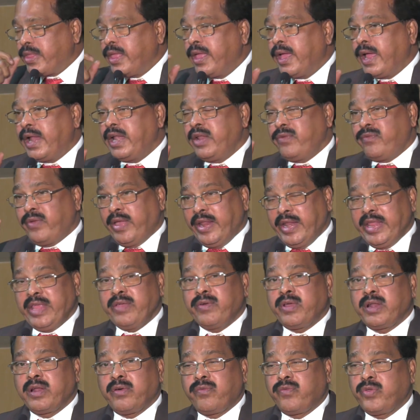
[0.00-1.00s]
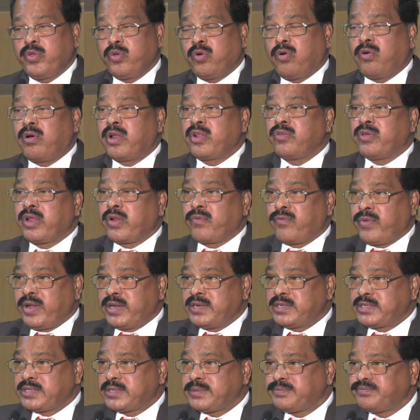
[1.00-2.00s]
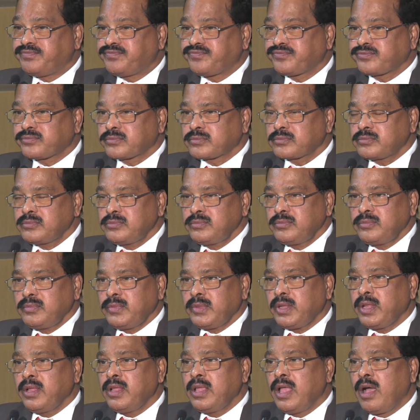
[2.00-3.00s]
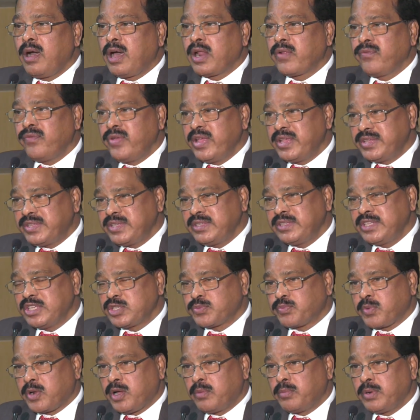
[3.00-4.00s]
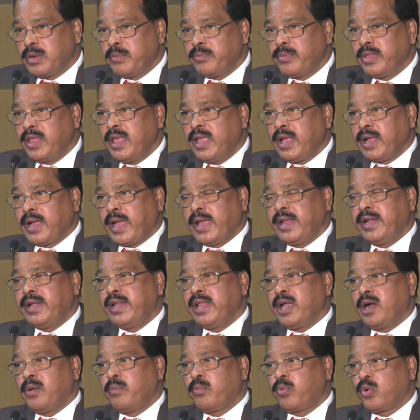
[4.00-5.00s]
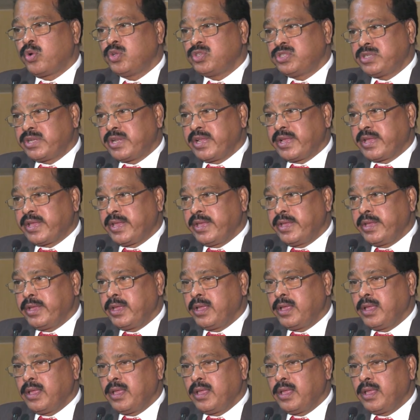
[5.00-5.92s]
And if any one of you or your friends are facing this problem, kindly approach TECCI.